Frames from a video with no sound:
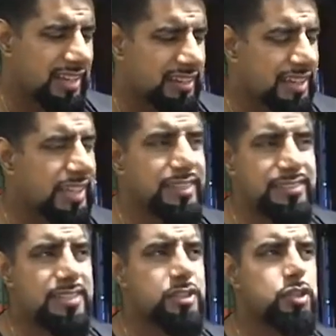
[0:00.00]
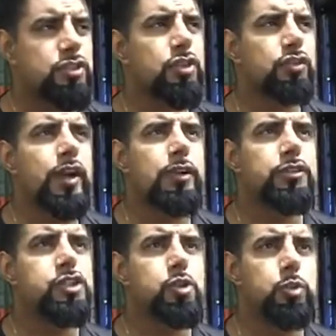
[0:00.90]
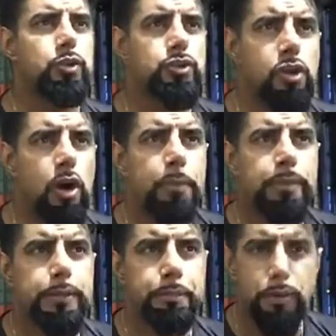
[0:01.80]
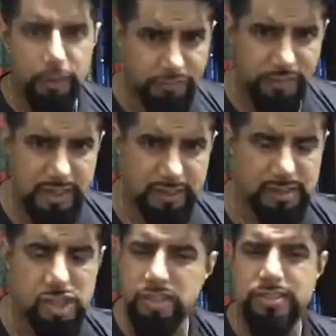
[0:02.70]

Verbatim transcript: The institutes around you will not be perfect, just